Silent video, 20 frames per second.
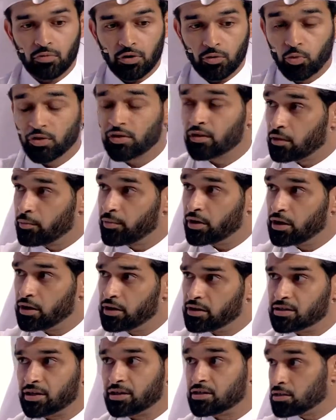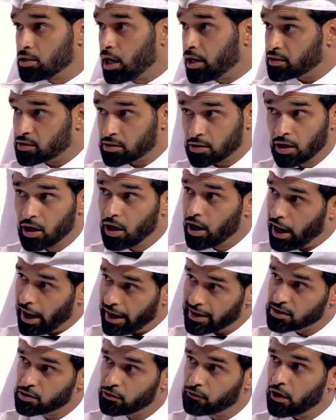within the Middle East. It's not
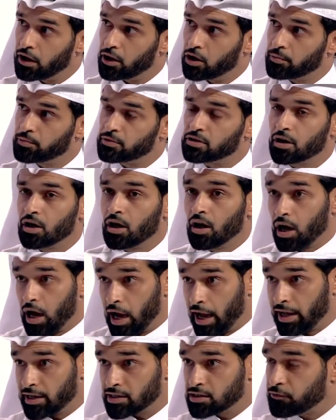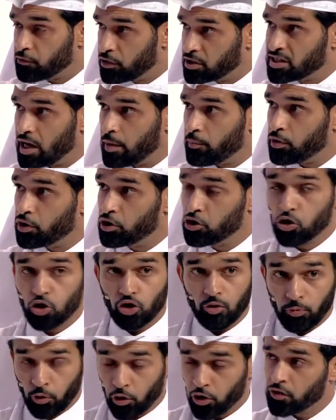as developed as, for example, in
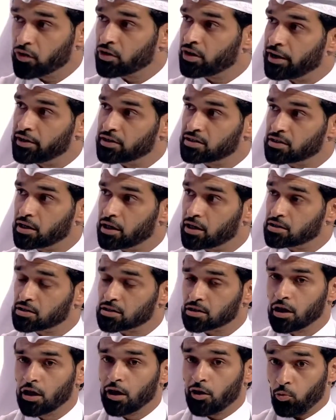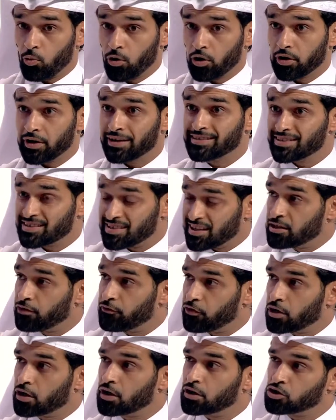Europe or the United States, where it's a
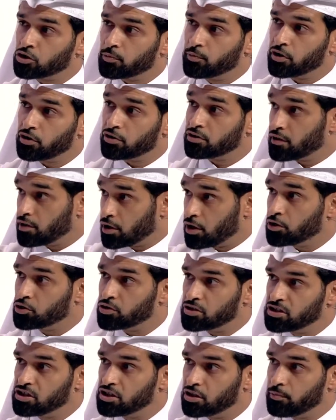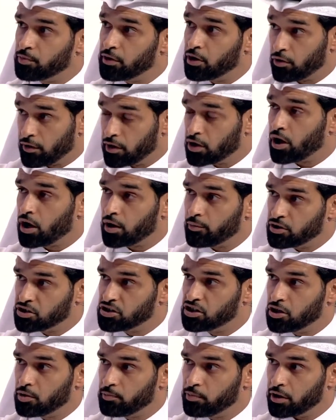significant contributor to the country's GDP or the economy's
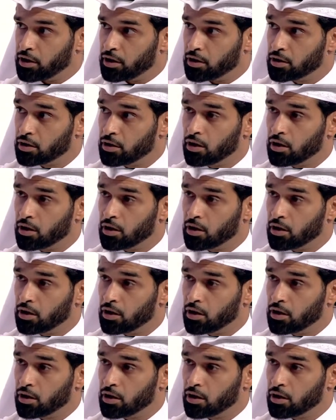GDP.